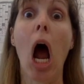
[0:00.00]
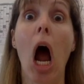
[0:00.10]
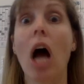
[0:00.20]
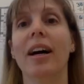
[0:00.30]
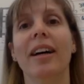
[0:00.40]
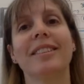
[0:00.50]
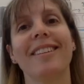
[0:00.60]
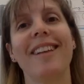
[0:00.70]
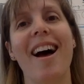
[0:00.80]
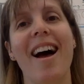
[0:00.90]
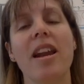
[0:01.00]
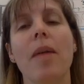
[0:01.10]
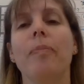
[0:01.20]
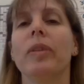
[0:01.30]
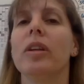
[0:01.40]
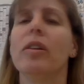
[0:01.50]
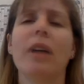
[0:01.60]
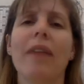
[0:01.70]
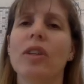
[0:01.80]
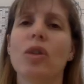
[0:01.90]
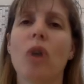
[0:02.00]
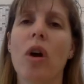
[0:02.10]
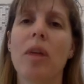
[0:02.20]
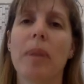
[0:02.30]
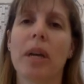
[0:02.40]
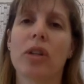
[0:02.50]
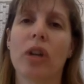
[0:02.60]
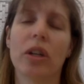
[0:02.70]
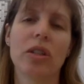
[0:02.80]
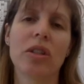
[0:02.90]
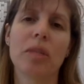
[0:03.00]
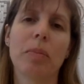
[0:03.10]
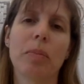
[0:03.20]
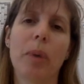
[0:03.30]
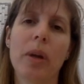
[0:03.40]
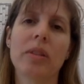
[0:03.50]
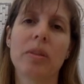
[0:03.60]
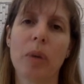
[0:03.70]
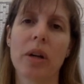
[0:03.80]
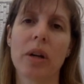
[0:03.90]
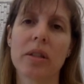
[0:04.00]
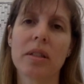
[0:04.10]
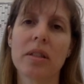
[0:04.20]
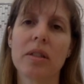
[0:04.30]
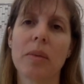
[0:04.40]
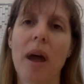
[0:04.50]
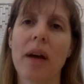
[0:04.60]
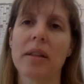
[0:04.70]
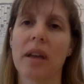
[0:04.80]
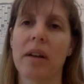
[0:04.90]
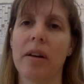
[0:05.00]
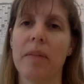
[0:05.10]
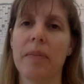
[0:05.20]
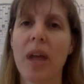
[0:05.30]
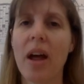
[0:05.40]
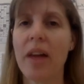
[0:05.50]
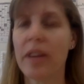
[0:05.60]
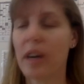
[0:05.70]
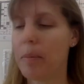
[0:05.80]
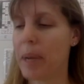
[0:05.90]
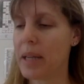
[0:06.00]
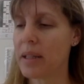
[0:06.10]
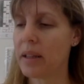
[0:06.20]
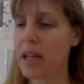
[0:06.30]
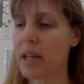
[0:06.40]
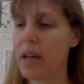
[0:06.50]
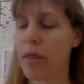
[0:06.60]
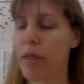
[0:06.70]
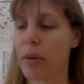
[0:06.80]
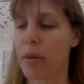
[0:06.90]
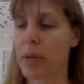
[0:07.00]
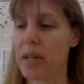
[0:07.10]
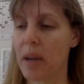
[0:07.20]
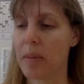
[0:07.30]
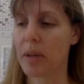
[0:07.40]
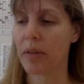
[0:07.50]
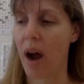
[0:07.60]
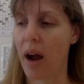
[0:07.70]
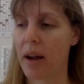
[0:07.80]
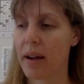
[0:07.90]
It's a lot. You don't have to draw any pictures, just put in some words. This is the rock cycle. There are basically three types of rock.